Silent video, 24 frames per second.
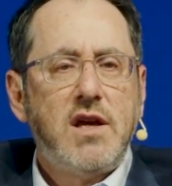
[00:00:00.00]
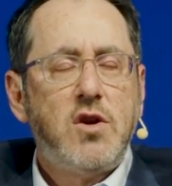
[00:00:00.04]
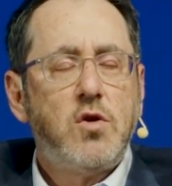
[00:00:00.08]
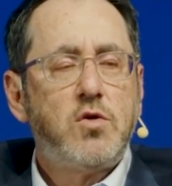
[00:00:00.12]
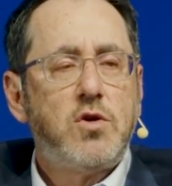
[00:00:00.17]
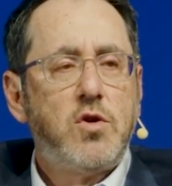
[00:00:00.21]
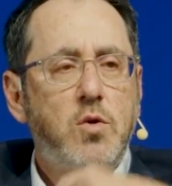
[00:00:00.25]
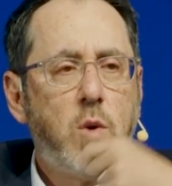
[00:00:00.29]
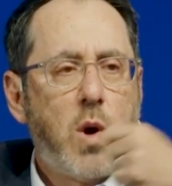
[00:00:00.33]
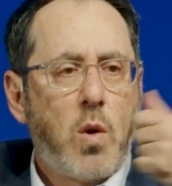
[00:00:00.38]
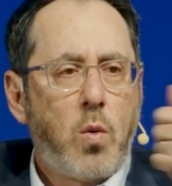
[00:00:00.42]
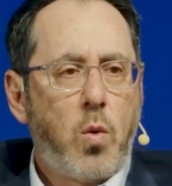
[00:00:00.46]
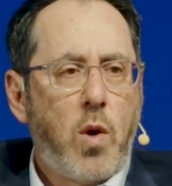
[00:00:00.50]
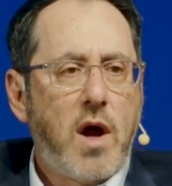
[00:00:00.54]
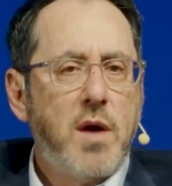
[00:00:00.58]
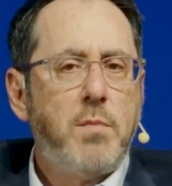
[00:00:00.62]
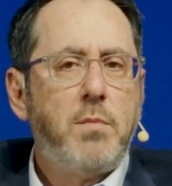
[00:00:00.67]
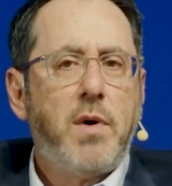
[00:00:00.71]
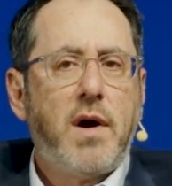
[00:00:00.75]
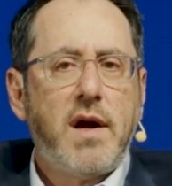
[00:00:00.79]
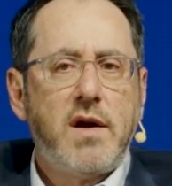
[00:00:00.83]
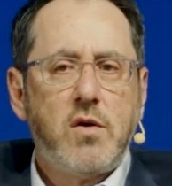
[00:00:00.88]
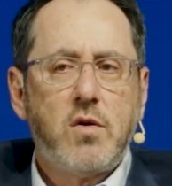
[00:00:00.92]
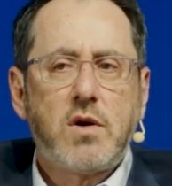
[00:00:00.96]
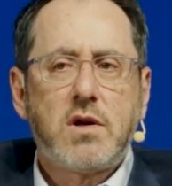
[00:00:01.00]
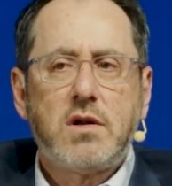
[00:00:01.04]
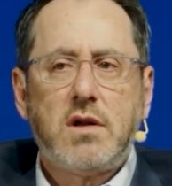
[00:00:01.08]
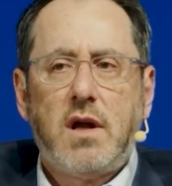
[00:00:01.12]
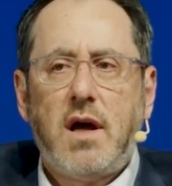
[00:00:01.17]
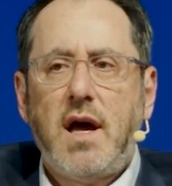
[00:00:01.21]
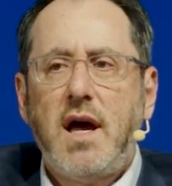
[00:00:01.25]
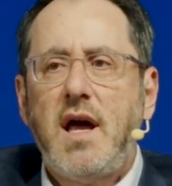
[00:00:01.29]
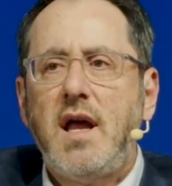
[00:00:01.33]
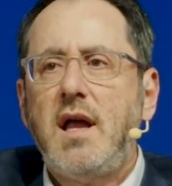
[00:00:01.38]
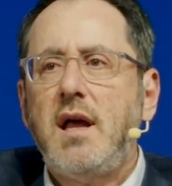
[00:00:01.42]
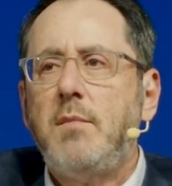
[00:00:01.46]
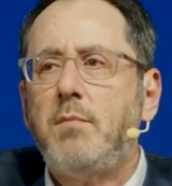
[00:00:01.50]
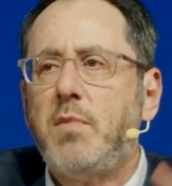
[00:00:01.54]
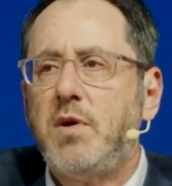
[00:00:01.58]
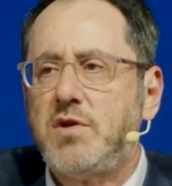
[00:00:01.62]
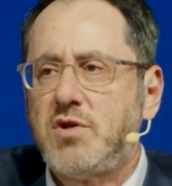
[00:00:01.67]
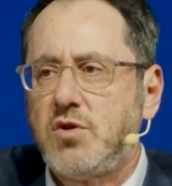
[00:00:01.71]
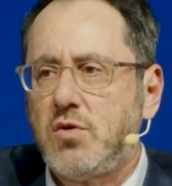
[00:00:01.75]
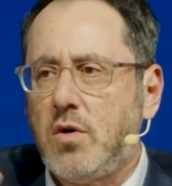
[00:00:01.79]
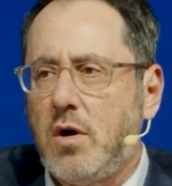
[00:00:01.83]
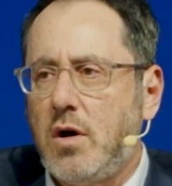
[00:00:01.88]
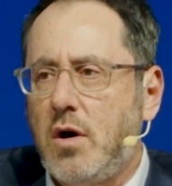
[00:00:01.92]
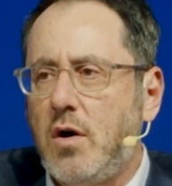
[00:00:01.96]
you're doing right by your client,
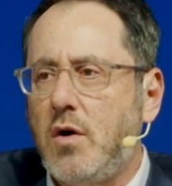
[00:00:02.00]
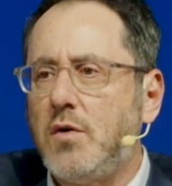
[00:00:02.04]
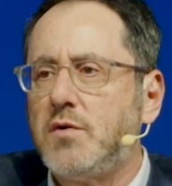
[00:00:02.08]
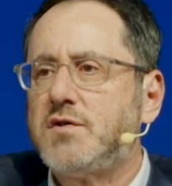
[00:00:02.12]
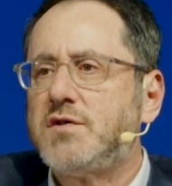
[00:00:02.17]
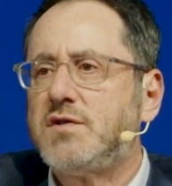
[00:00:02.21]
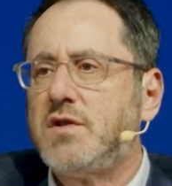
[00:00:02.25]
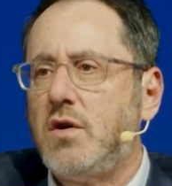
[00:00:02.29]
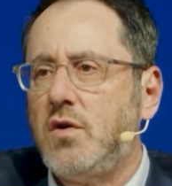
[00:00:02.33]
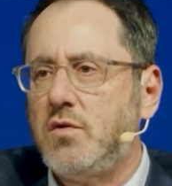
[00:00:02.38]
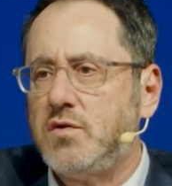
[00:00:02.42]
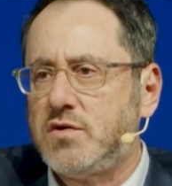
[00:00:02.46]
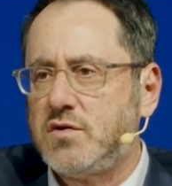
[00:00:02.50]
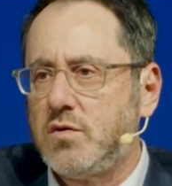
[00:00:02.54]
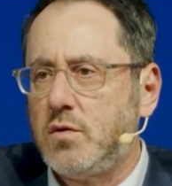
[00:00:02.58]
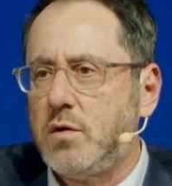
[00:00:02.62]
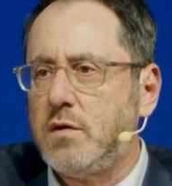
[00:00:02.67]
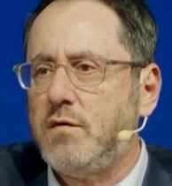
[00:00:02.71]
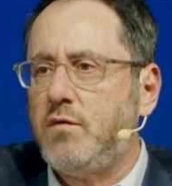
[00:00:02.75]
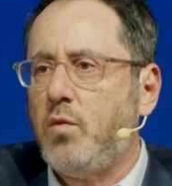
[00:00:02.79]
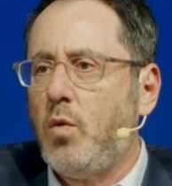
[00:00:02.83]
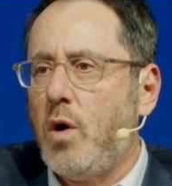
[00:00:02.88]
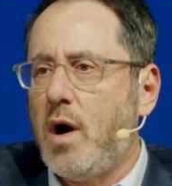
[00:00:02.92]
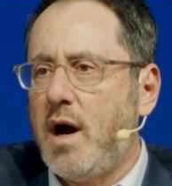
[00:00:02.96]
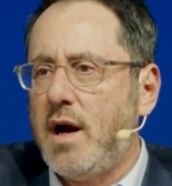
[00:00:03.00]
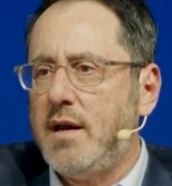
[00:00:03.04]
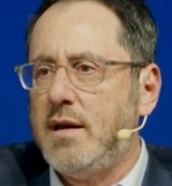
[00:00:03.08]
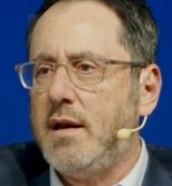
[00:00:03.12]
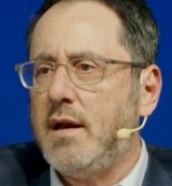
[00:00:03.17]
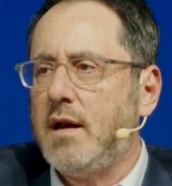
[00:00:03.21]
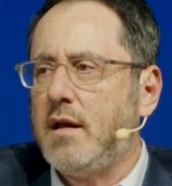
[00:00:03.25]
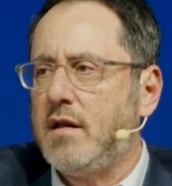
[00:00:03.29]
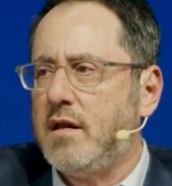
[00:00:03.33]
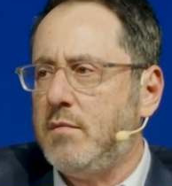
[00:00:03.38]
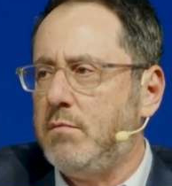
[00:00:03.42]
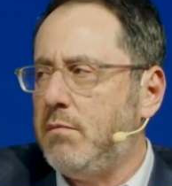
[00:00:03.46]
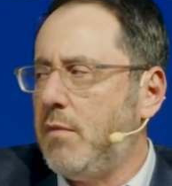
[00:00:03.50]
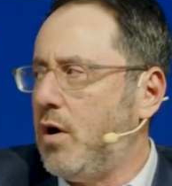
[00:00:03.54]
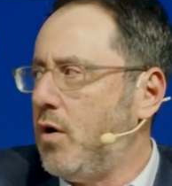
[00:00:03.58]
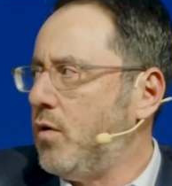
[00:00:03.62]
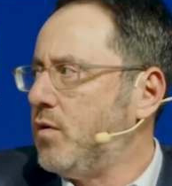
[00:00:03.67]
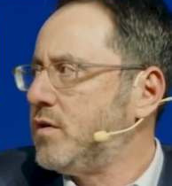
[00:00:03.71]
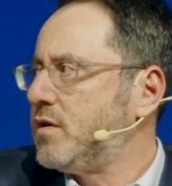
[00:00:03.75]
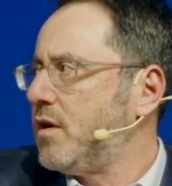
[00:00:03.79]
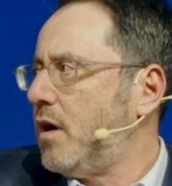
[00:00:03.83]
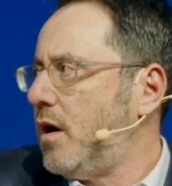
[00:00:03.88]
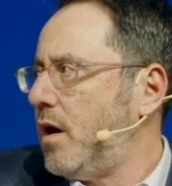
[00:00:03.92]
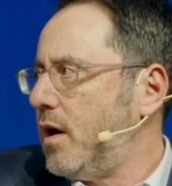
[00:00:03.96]
but you're also sort of widening the moat